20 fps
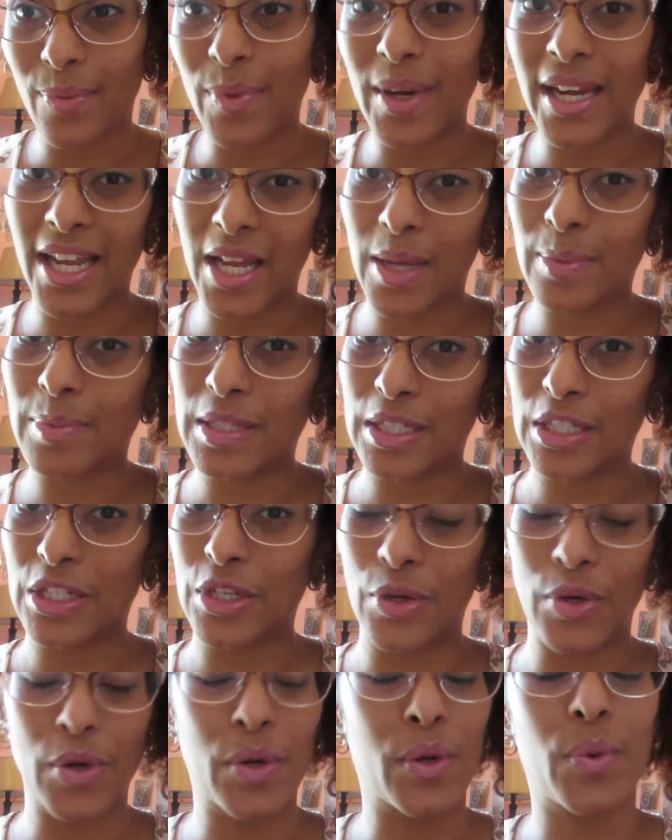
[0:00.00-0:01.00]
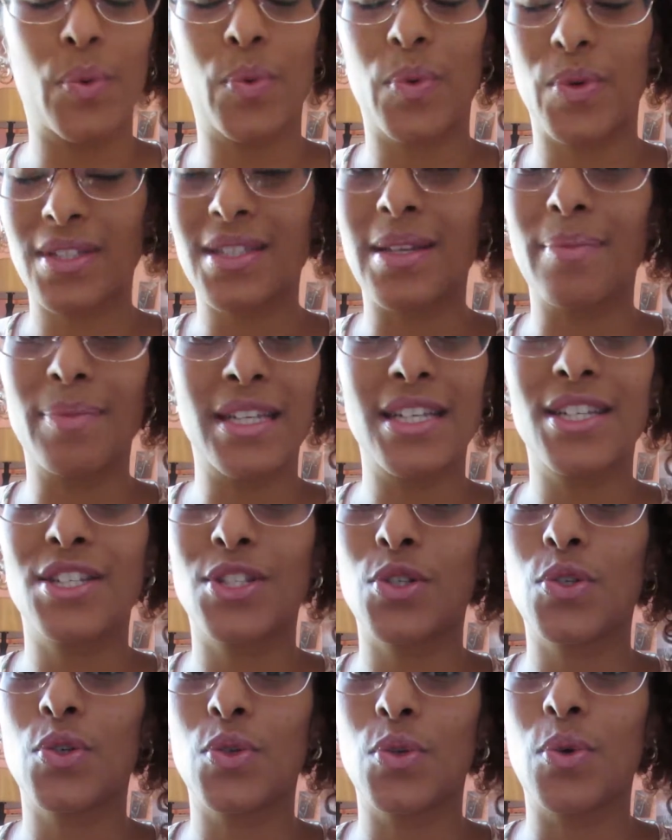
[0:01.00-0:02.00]
when it comes to deodorant, something
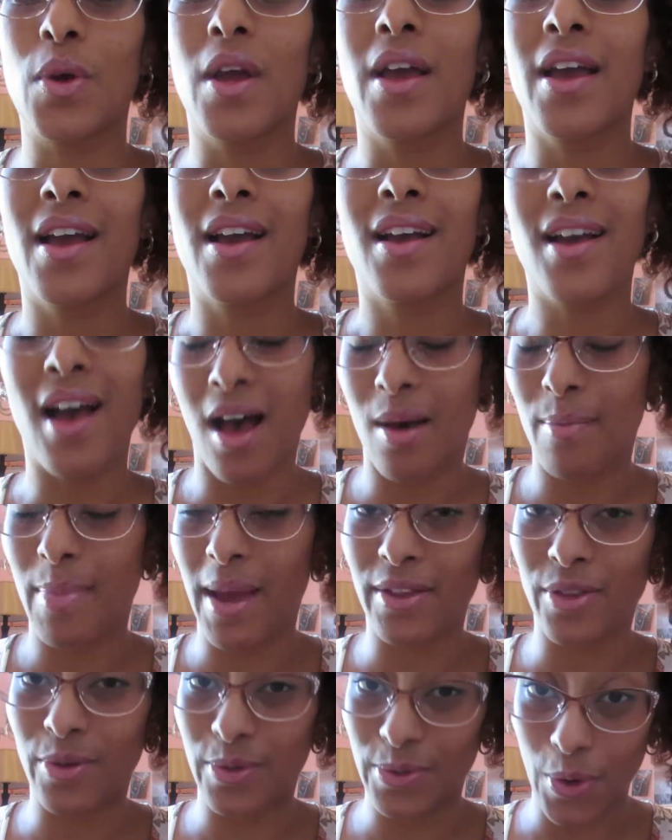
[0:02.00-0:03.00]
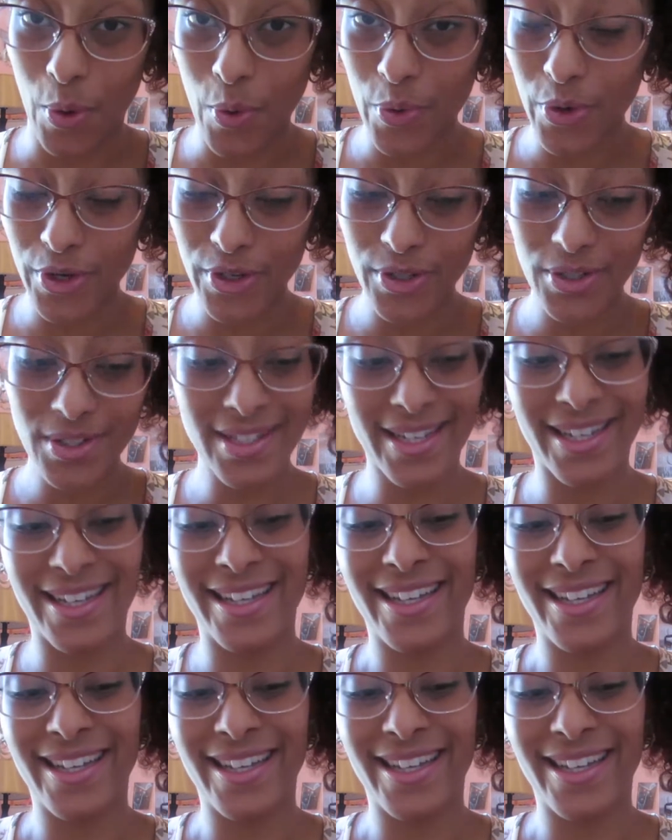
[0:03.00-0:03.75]
to combat those odors.